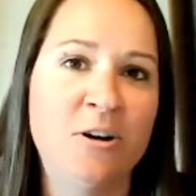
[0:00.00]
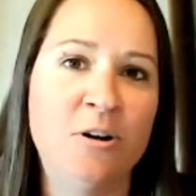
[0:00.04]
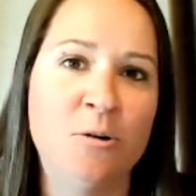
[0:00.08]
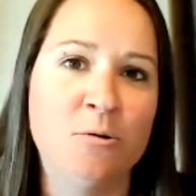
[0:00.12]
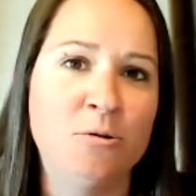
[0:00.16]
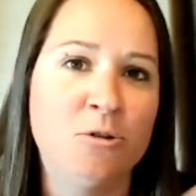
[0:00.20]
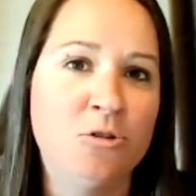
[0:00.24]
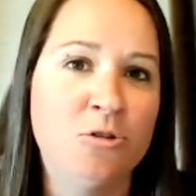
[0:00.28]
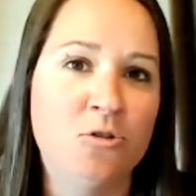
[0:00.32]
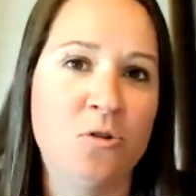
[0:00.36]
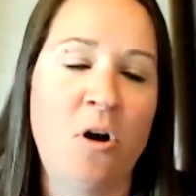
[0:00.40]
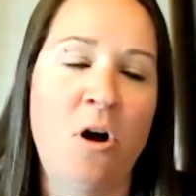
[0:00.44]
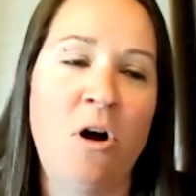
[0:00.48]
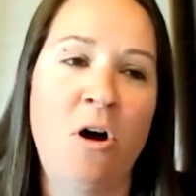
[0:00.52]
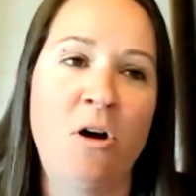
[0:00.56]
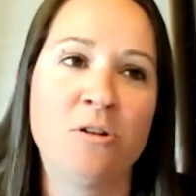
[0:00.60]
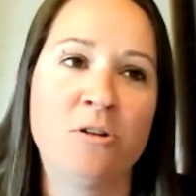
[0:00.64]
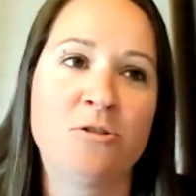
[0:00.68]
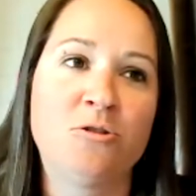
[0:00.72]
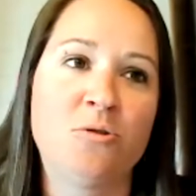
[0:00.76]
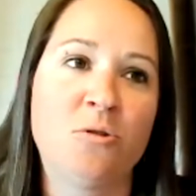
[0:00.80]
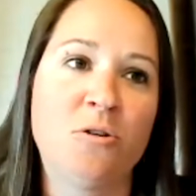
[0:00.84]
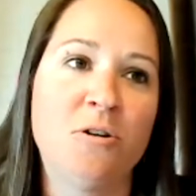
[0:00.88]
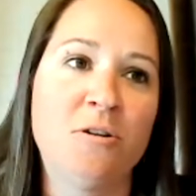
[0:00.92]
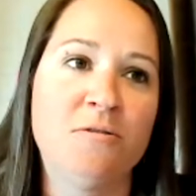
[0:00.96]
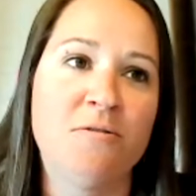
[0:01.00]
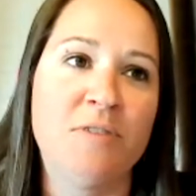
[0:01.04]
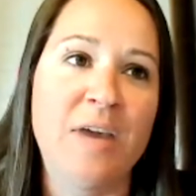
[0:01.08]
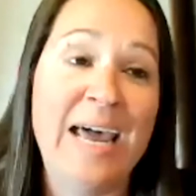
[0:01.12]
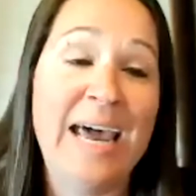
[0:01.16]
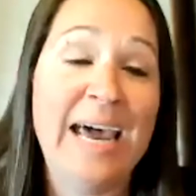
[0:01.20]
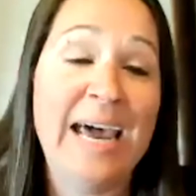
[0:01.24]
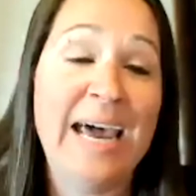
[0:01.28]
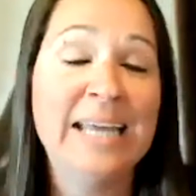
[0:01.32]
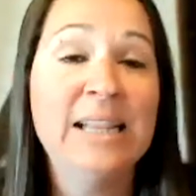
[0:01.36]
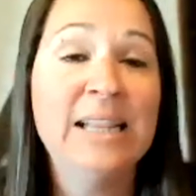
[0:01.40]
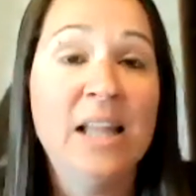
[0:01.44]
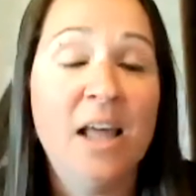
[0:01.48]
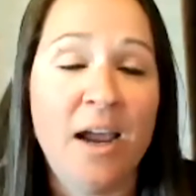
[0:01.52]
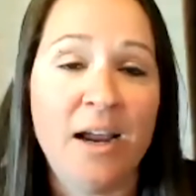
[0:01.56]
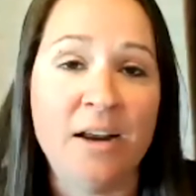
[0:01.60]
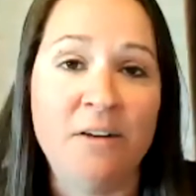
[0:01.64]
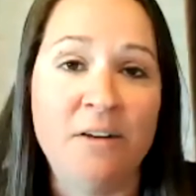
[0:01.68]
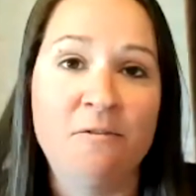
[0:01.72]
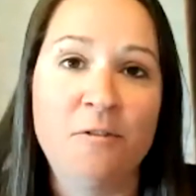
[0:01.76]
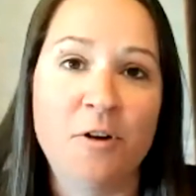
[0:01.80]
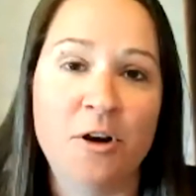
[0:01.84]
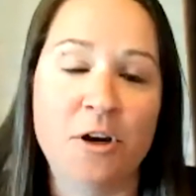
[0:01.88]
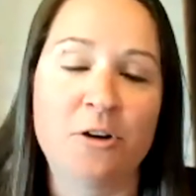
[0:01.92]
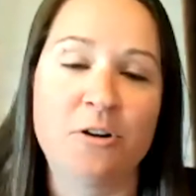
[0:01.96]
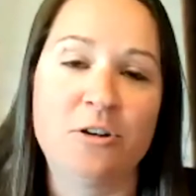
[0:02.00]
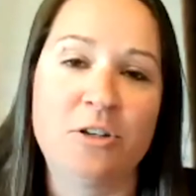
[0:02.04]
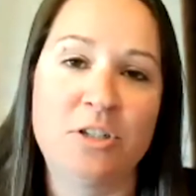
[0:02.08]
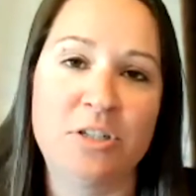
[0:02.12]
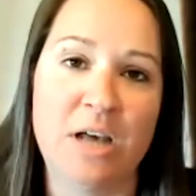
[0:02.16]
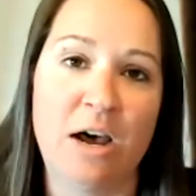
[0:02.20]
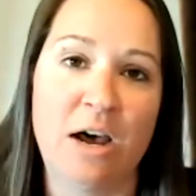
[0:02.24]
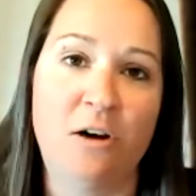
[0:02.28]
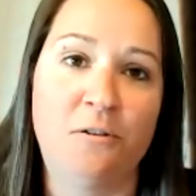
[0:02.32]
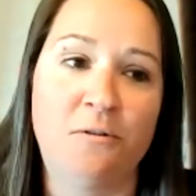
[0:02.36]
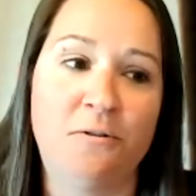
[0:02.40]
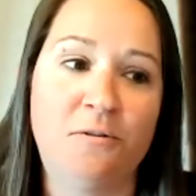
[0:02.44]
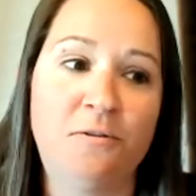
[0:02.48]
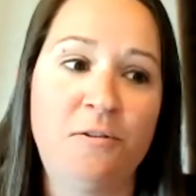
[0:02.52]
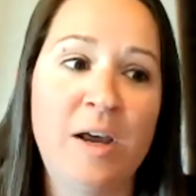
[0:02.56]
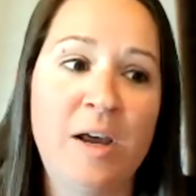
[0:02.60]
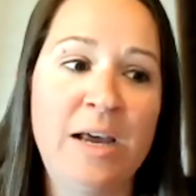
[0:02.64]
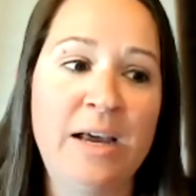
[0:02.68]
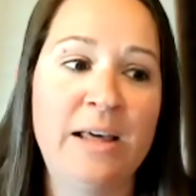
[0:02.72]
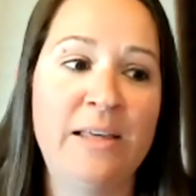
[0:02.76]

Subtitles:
strong sort of headline for yourself